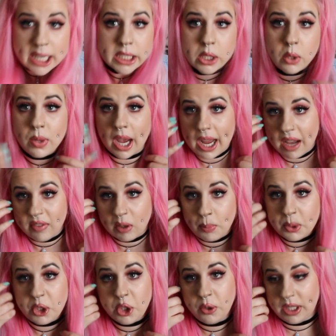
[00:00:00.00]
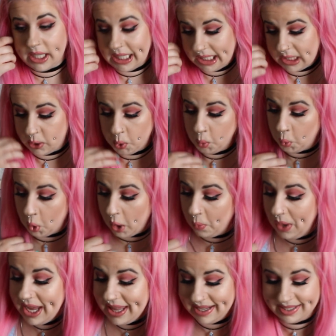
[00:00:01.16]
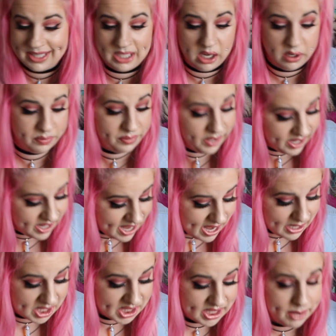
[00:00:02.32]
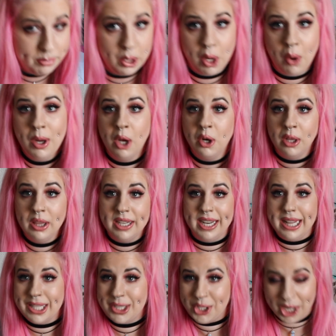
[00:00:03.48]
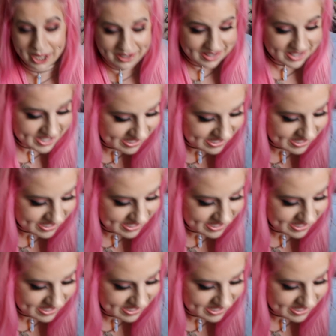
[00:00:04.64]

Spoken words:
so that I have opportunities to wear this stuff because I'm not going on holiday this year.